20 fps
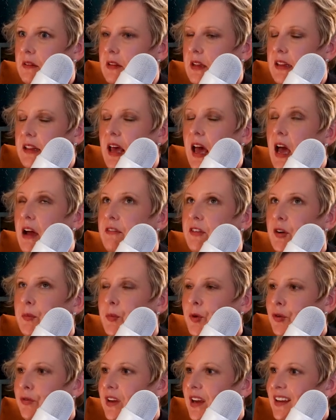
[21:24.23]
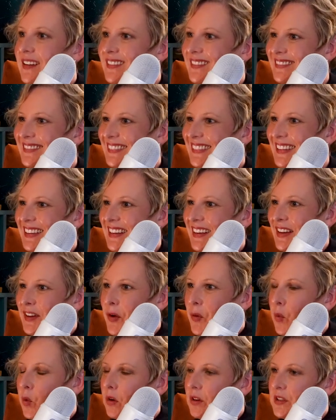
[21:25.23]
the ever moving
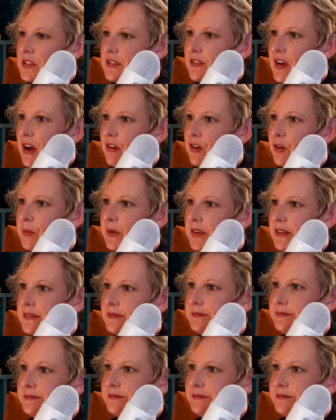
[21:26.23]
world of government.